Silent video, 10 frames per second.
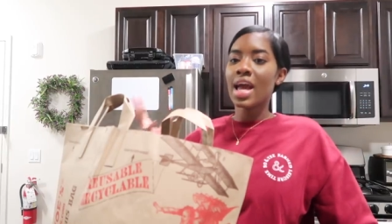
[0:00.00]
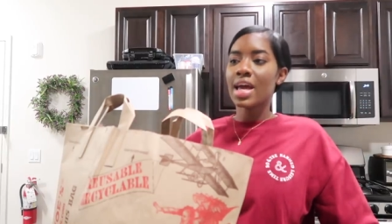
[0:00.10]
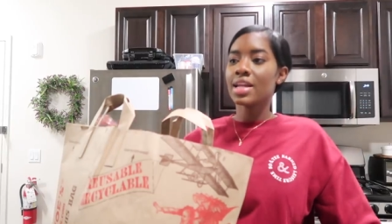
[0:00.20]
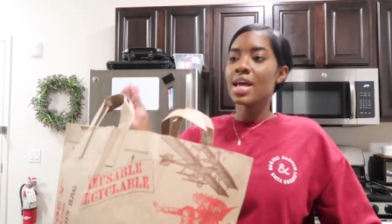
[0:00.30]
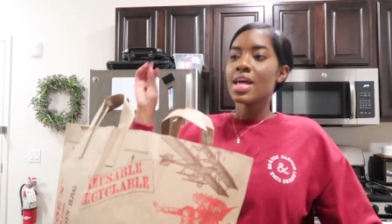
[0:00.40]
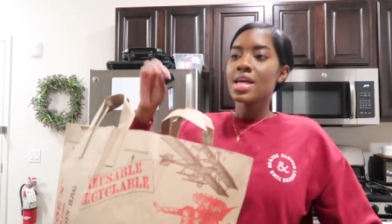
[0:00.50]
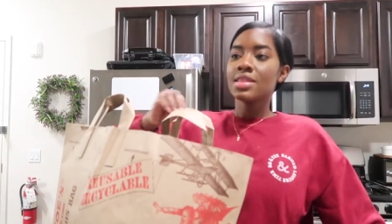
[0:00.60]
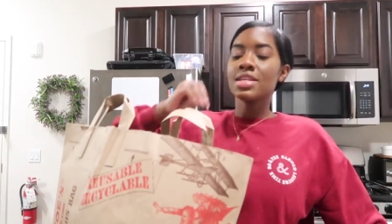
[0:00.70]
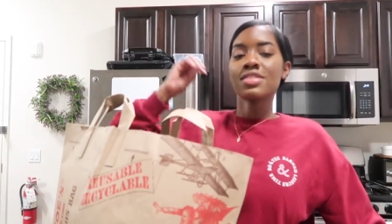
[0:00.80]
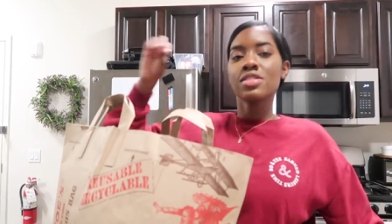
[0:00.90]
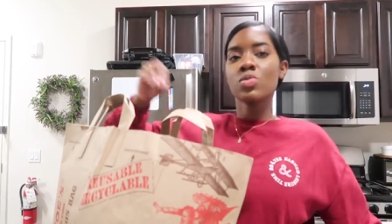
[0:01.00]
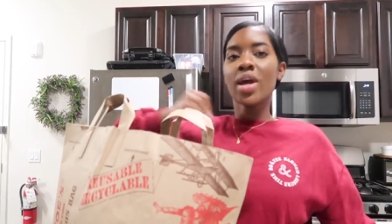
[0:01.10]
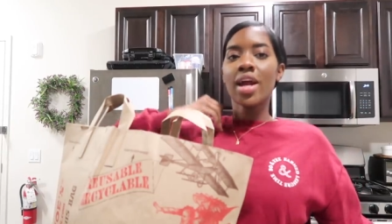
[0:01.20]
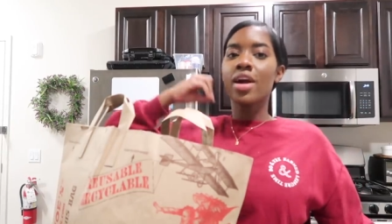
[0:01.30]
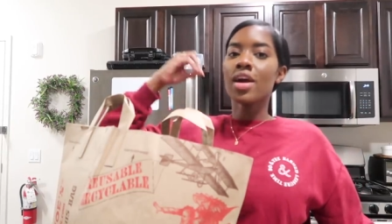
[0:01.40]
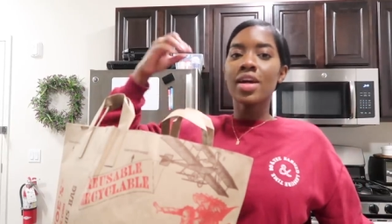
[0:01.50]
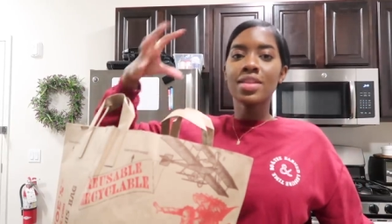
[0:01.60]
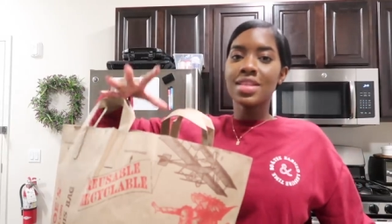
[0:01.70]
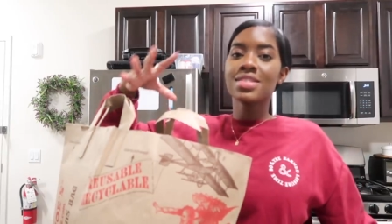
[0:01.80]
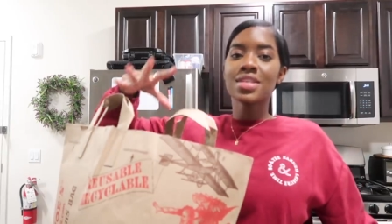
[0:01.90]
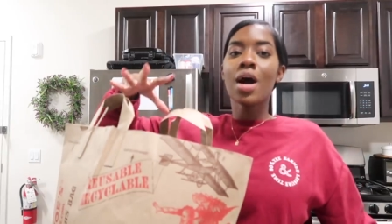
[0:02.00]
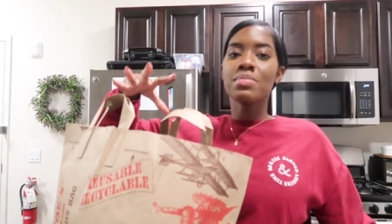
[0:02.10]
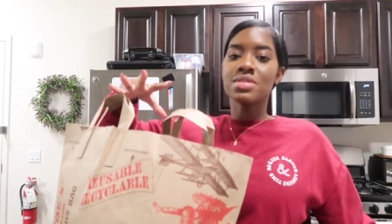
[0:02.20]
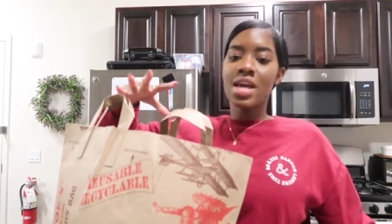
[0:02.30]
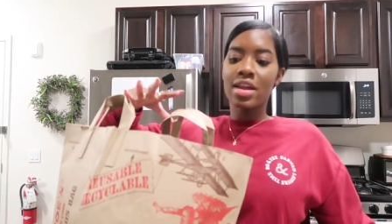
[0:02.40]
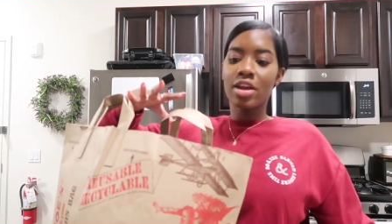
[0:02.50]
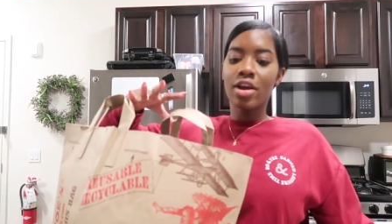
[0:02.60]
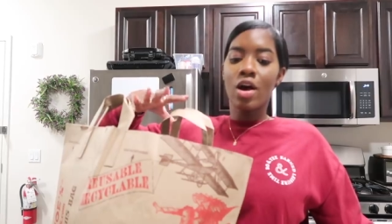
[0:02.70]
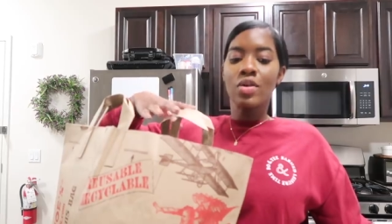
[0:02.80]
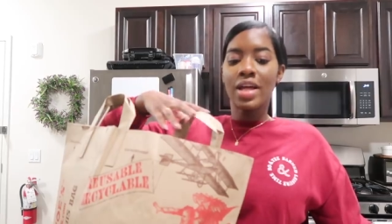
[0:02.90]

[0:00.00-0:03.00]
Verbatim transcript: and this is where this comes in, you know?